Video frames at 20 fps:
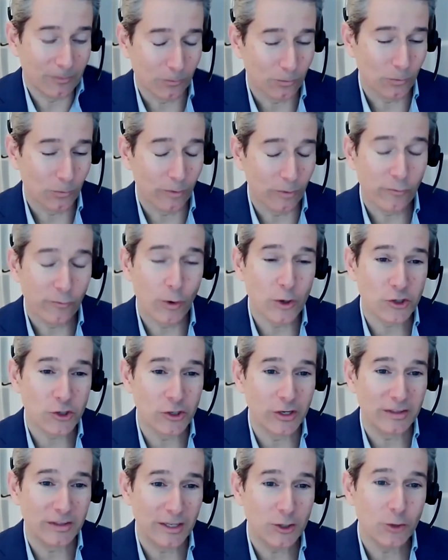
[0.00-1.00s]
we're
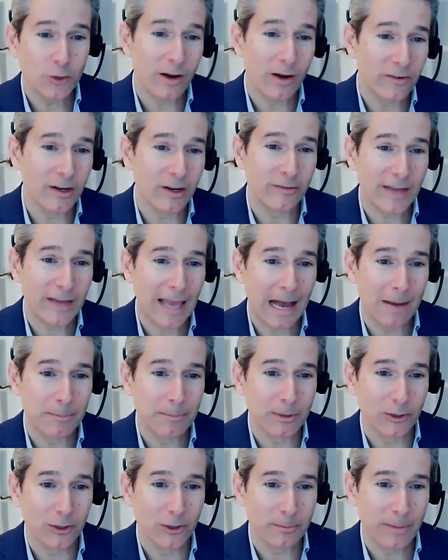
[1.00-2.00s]
fortunate they do have enough
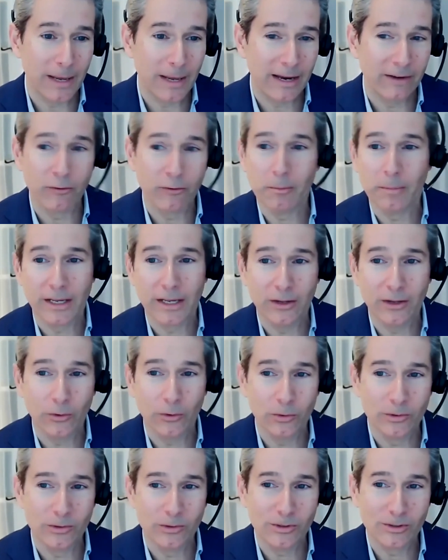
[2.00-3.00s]
capital to pay everybody
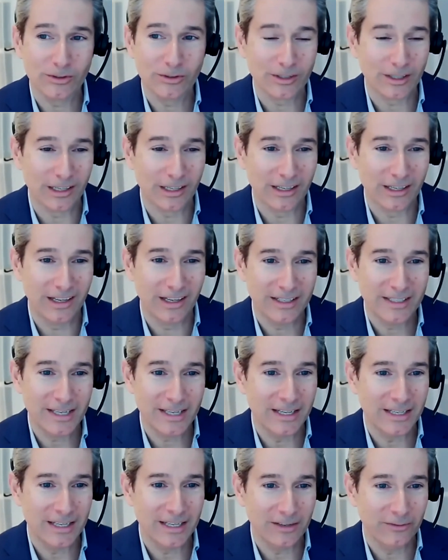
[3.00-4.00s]
who's
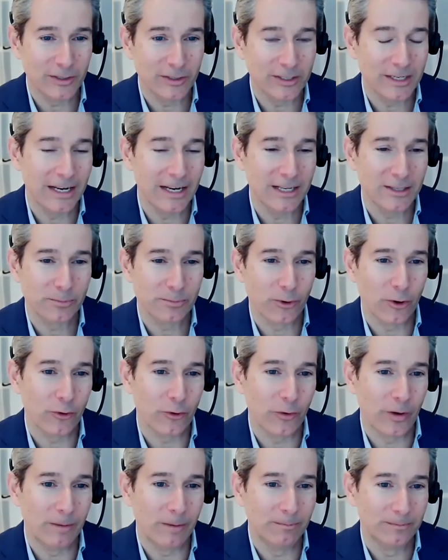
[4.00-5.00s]
attendee for today's
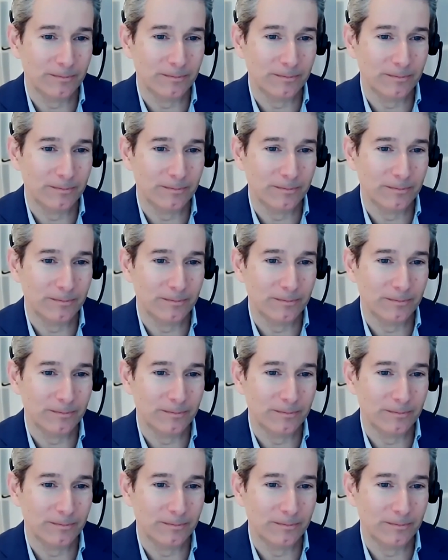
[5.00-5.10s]
program.